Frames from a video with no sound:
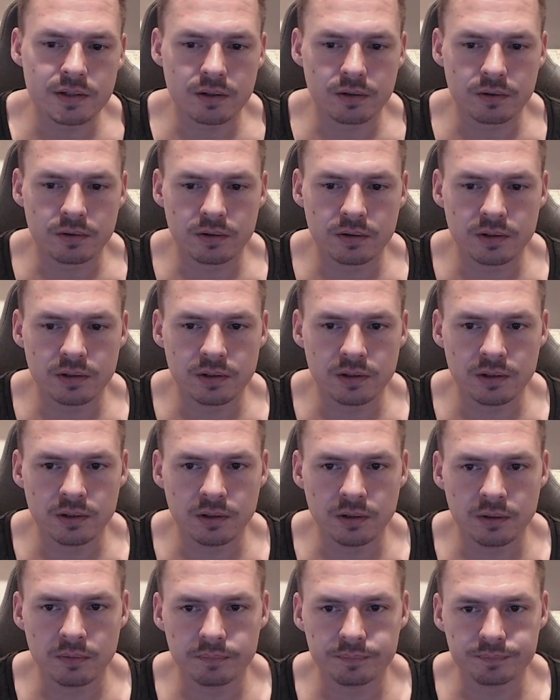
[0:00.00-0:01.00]
on
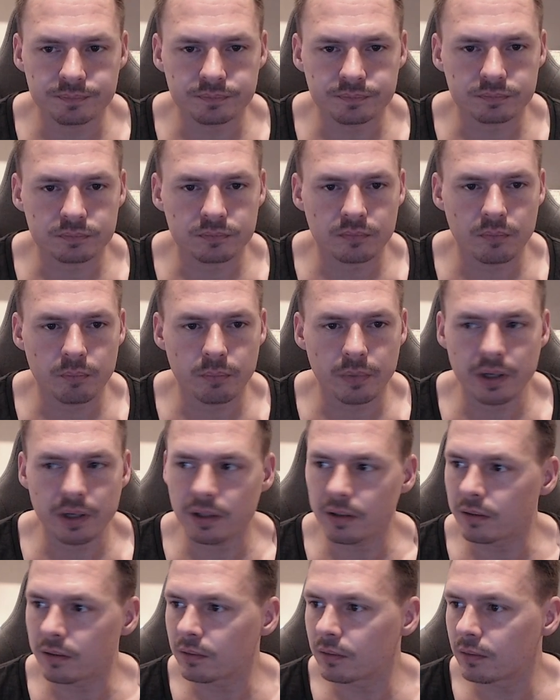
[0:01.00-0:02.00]
the
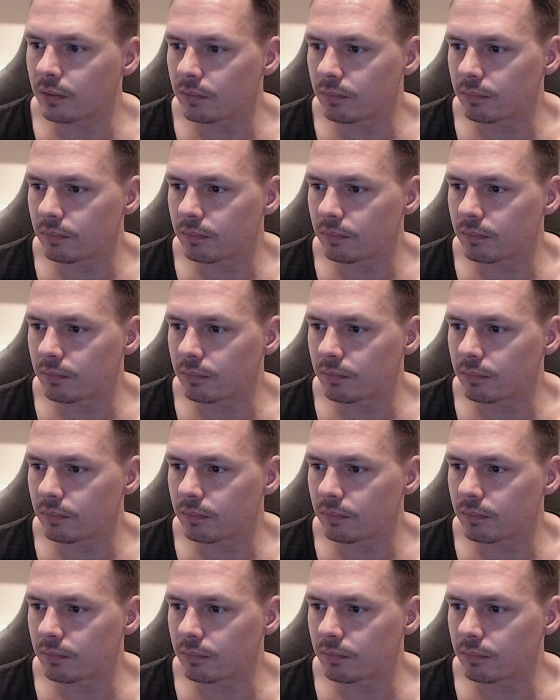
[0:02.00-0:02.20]
main